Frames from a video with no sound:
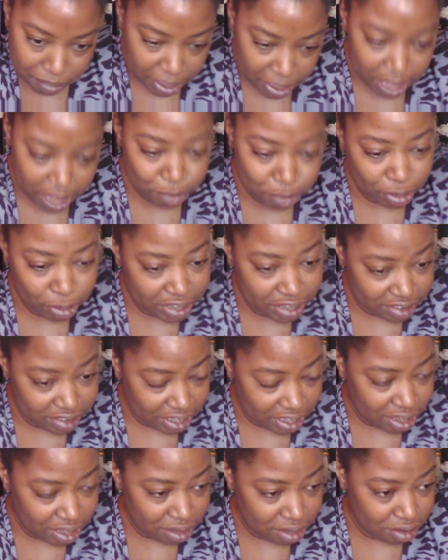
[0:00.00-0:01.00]
It brings
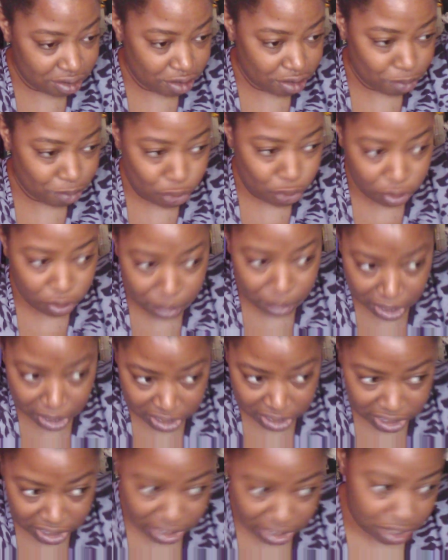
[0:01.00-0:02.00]
in more
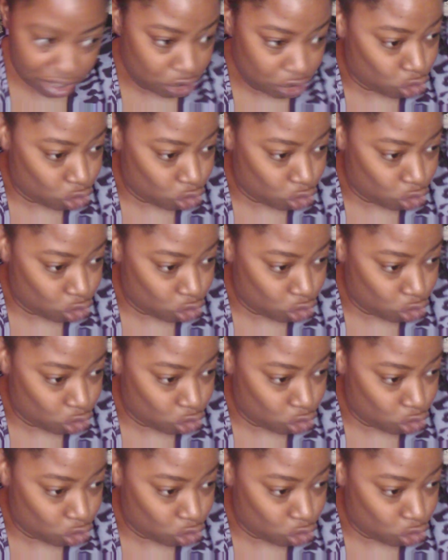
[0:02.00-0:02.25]
money